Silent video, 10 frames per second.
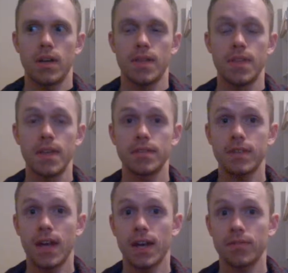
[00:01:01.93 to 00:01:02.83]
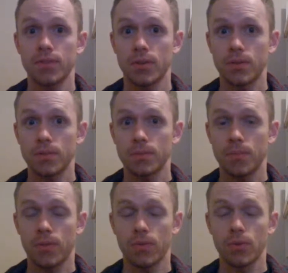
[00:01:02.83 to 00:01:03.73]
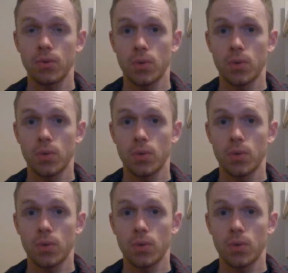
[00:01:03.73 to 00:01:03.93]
And this after, through